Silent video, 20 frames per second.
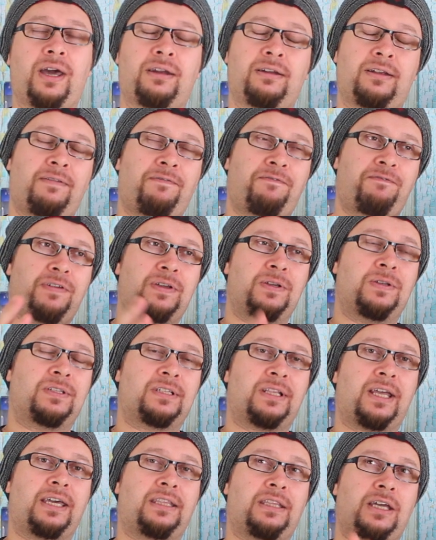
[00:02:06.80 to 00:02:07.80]
and it
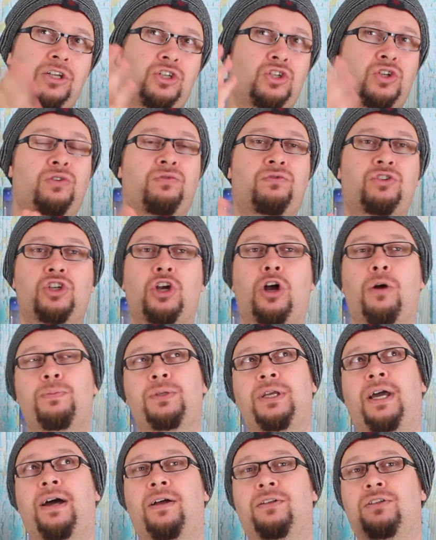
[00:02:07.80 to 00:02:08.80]
feels like they should have
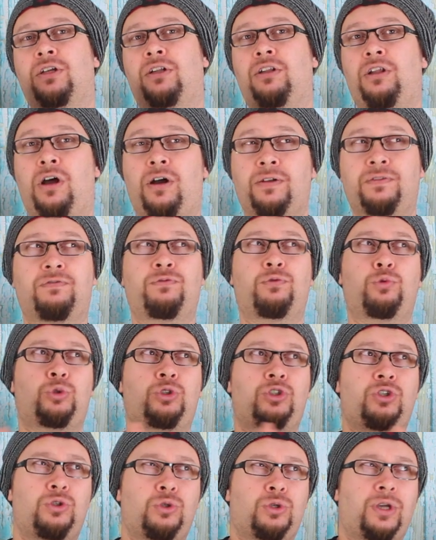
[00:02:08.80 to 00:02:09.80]
chopped out a lot
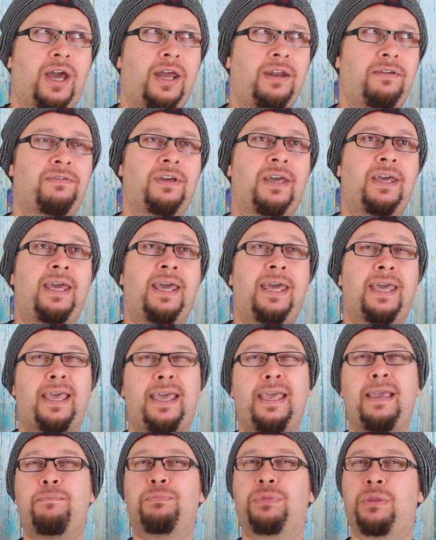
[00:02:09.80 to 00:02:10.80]
to kind of
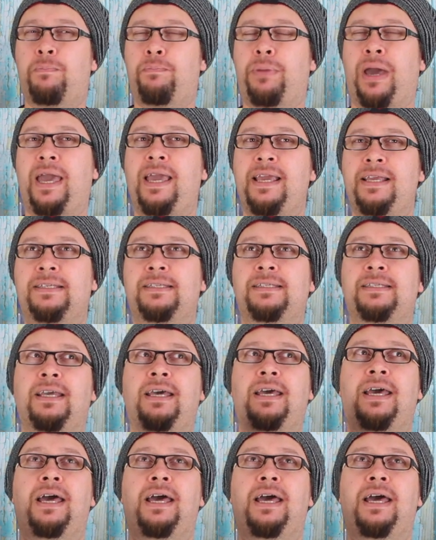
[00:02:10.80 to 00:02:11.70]
keep the pace